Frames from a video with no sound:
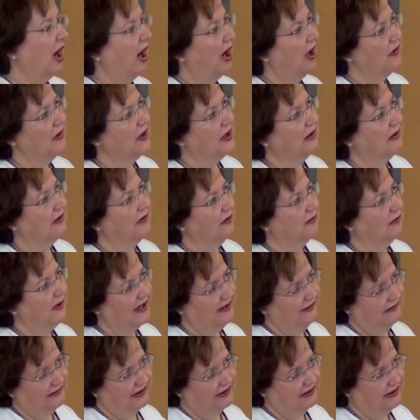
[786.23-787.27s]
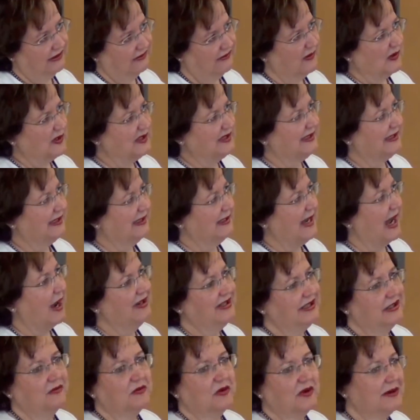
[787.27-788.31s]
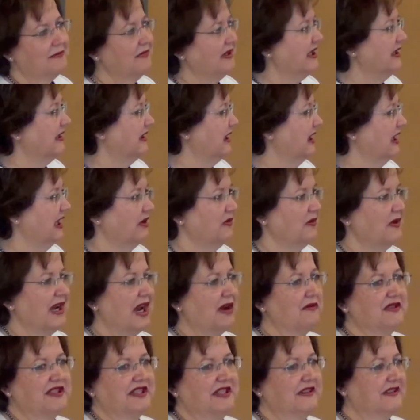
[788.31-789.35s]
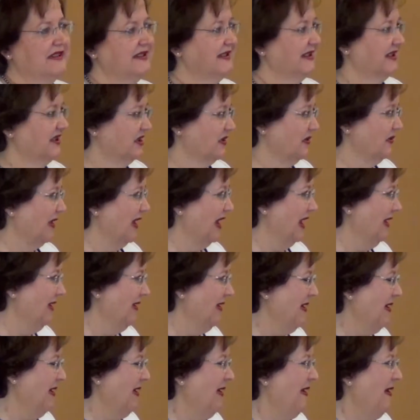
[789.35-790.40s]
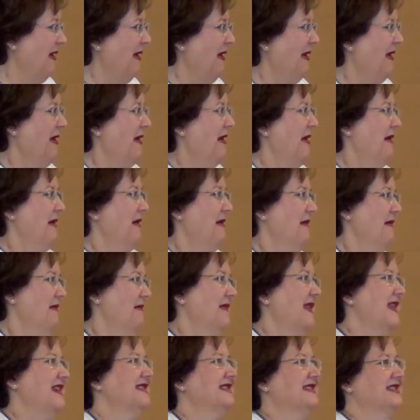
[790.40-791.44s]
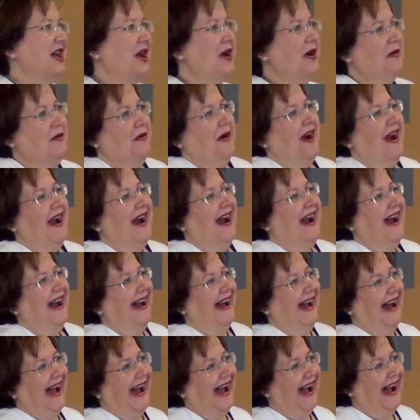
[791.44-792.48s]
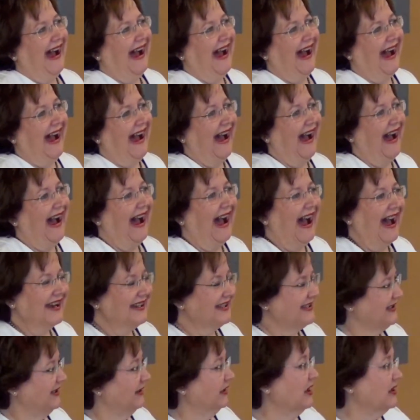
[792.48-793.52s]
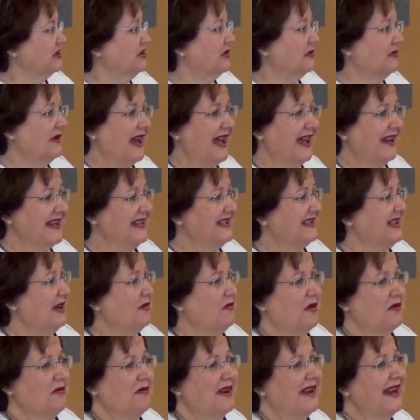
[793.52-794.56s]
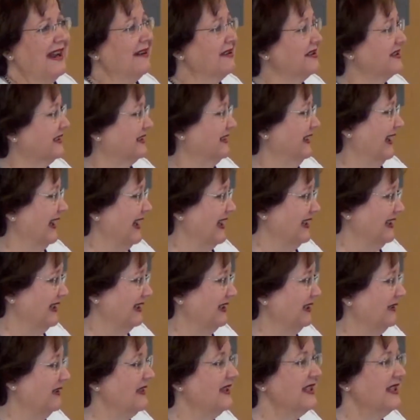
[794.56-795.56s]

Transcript: Although, I did want to be a nun when I was in the 6th grade. So I looked around and said, well, what else can I do?